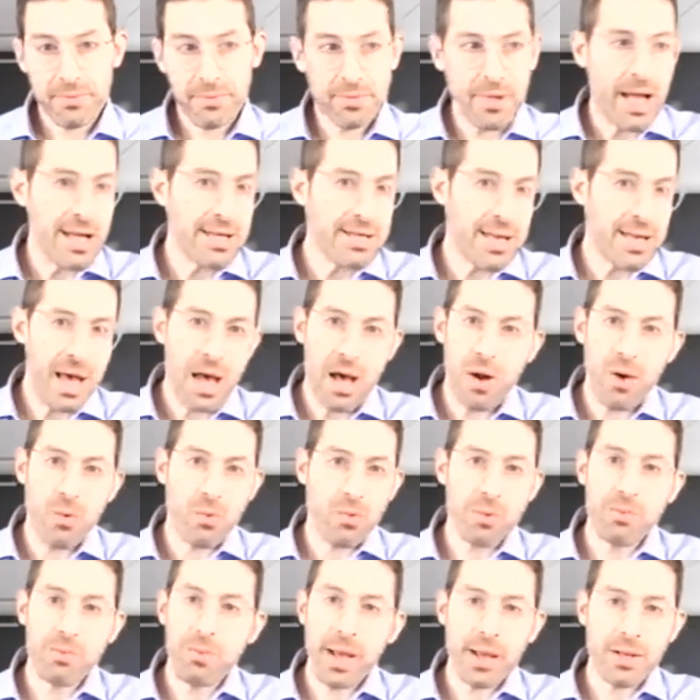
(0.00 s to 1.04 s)
That's how
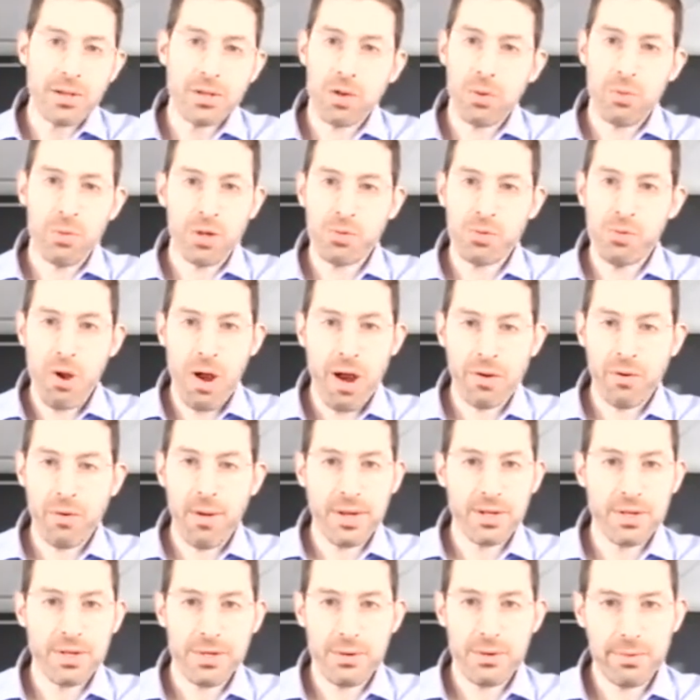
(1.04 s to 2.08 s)
we make so much
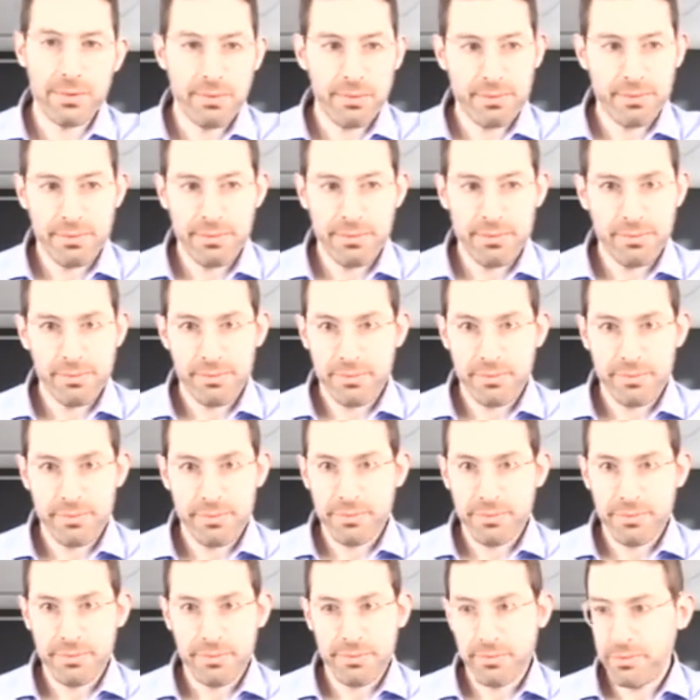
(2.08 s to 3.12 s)
progress.
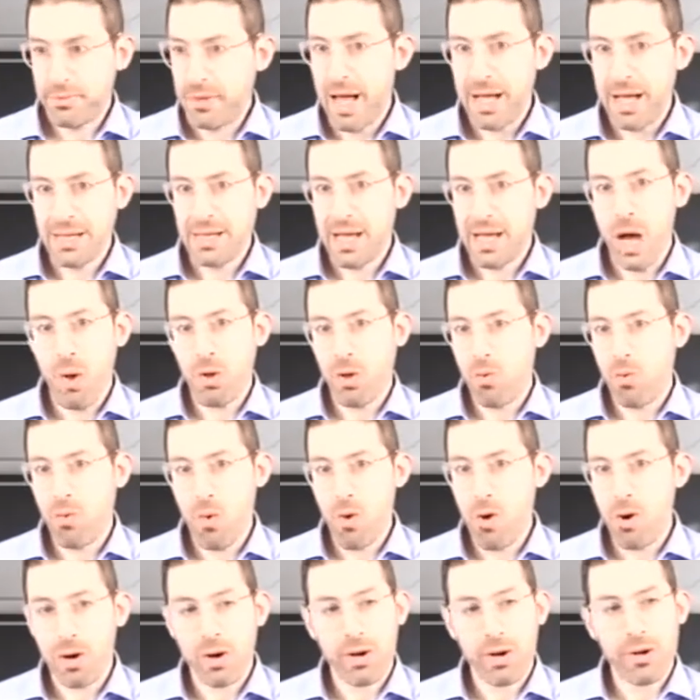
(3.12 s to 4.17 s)
That's how we
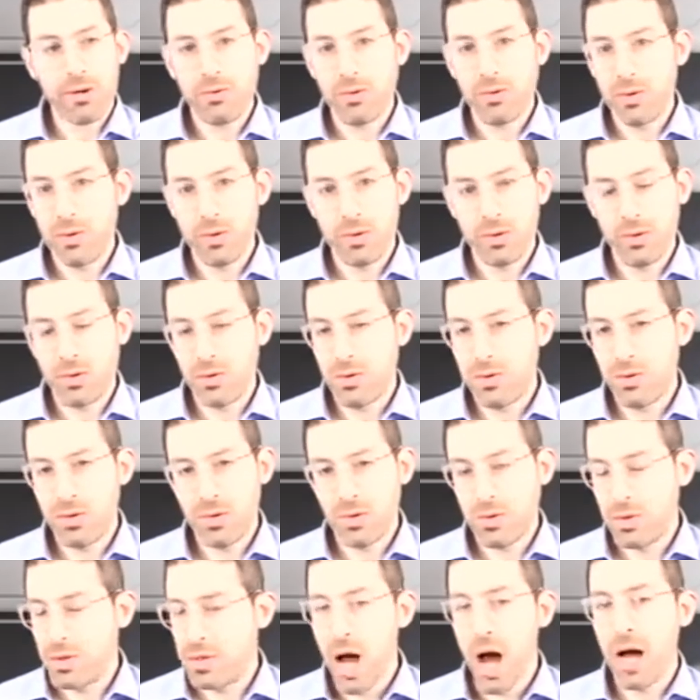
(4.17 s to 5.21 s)
work
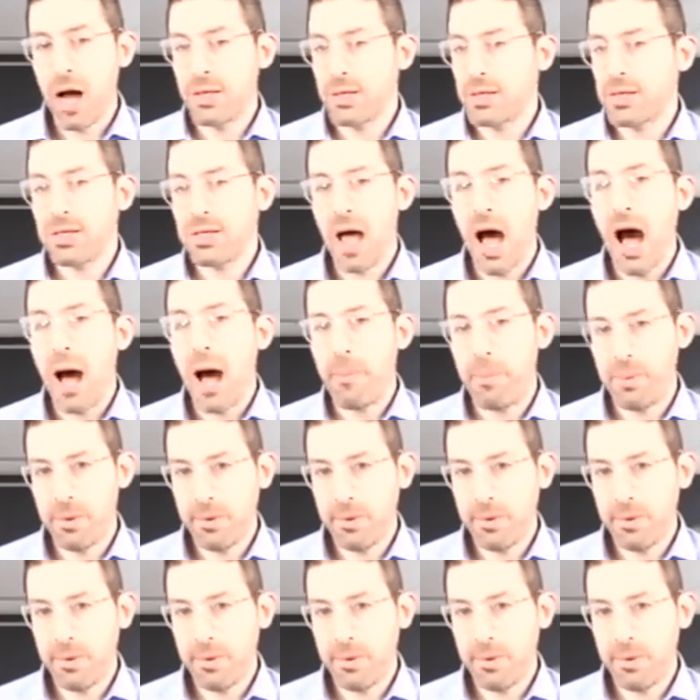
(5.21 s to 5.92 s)
nonstop.